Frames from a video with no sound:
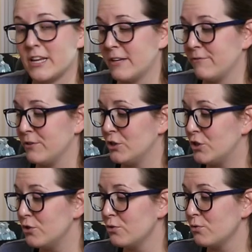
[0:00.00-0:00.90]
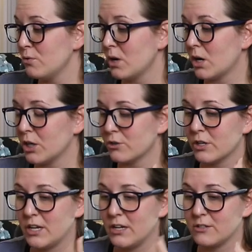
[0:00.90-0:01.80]
If you are
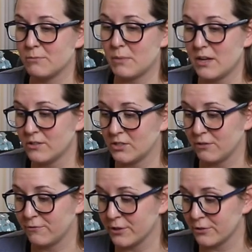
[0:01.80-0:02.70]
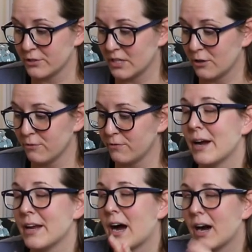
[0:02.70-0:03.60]
looking to make stuff for yourself,
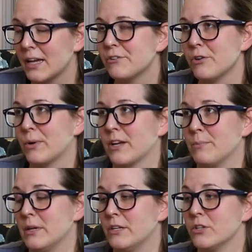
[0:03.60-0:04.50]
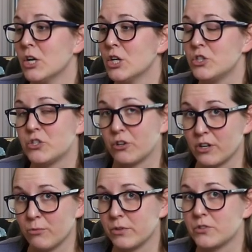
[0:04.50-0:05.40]
I highly recommend
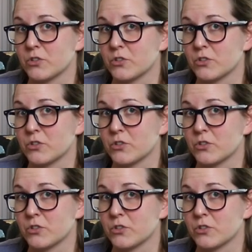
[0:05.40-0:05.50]
starting with